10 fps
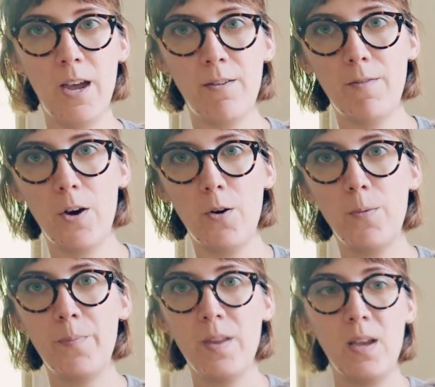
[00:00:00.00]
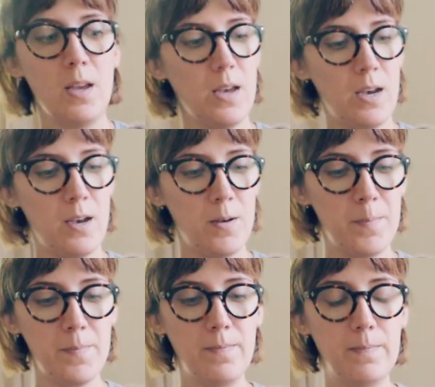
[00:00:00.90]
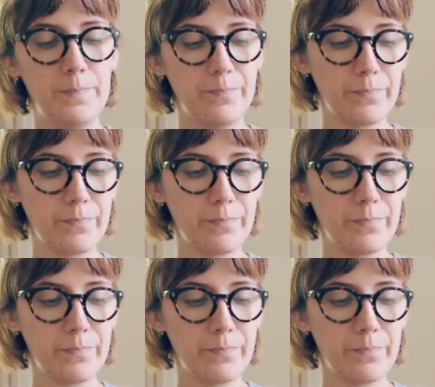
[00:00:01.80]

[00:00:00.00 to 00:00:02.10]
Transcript: F O. Um,